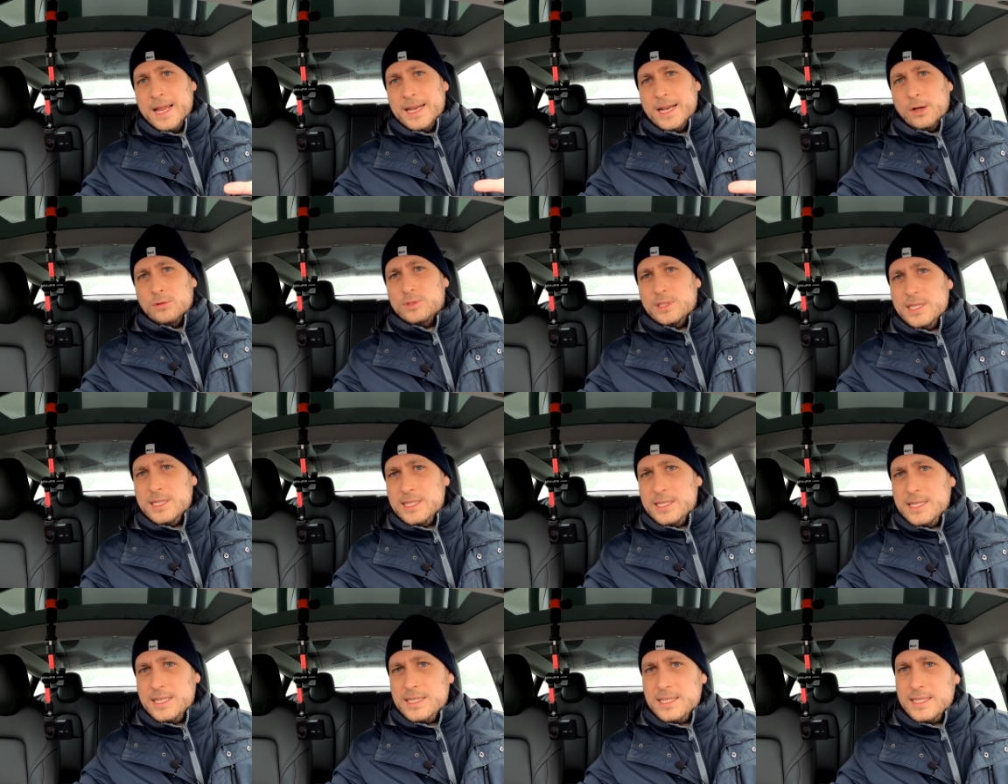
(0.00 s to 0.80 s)
Now,
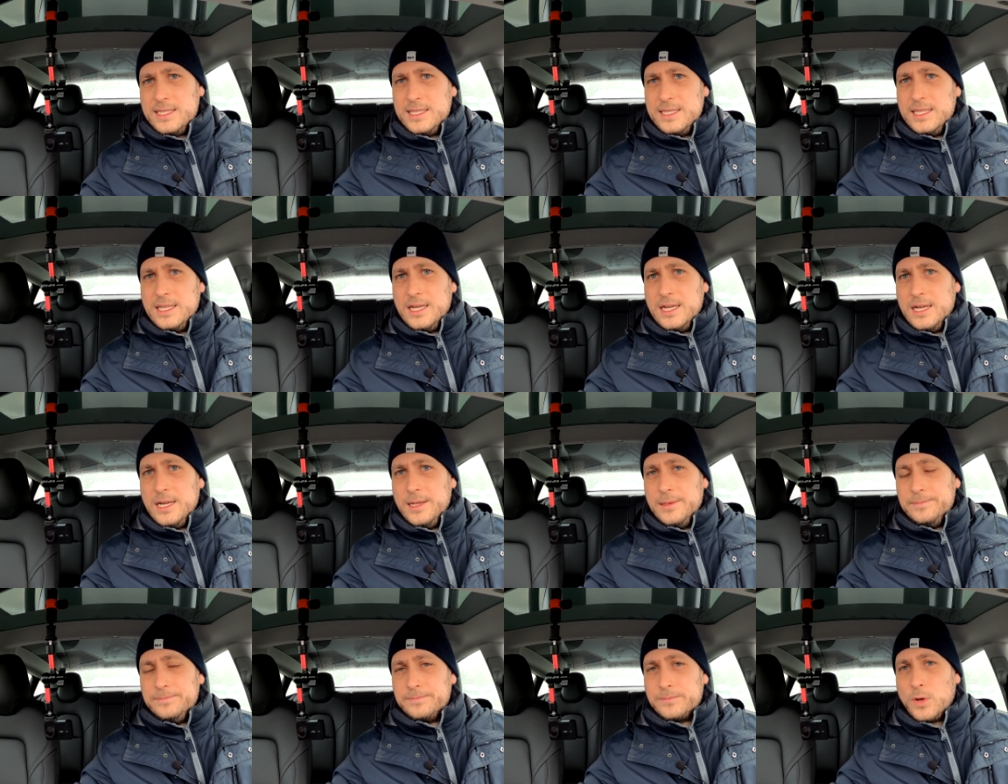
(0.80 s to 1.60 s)
this is
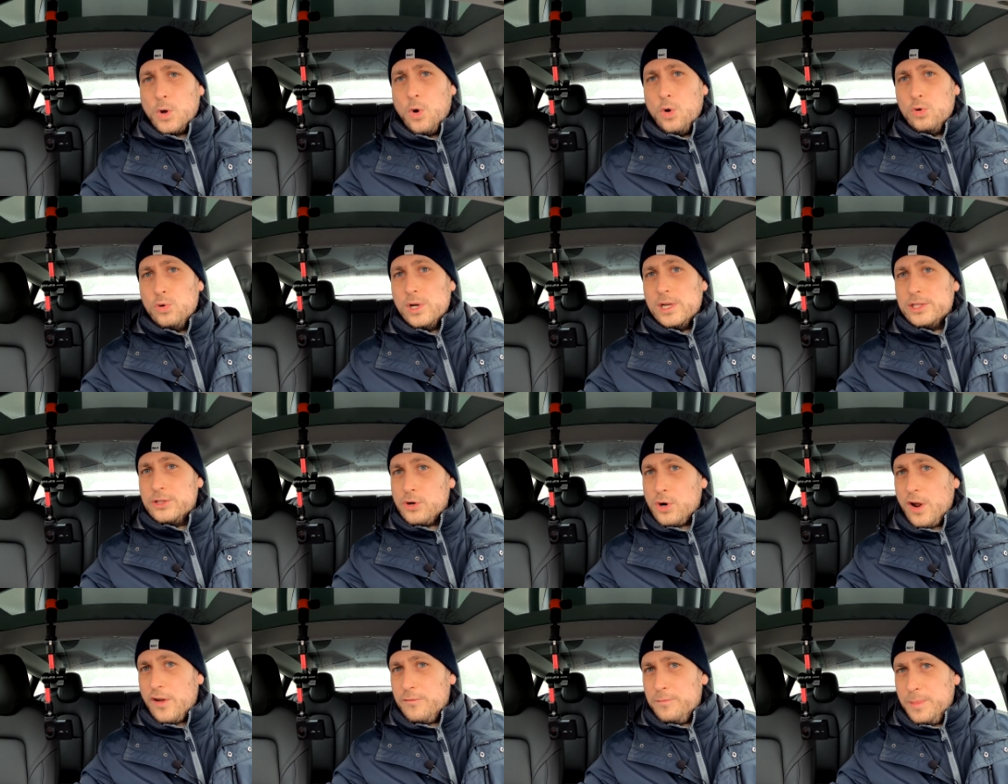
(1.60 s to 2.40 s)
the all-wheel
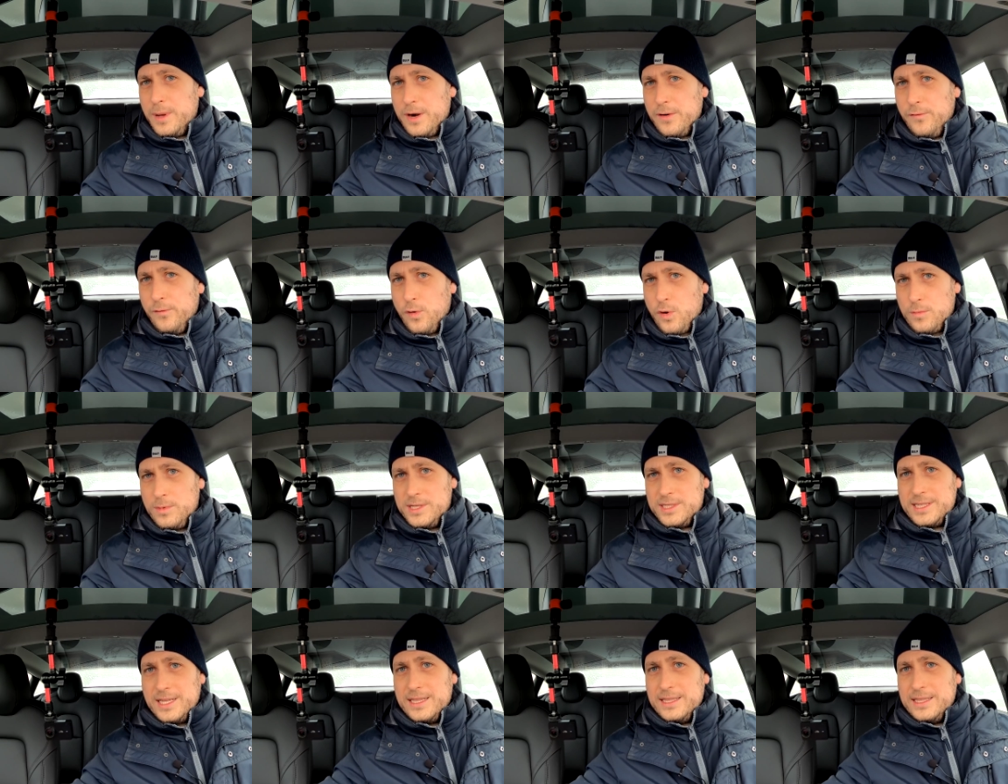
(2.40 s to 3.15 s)
drive performance,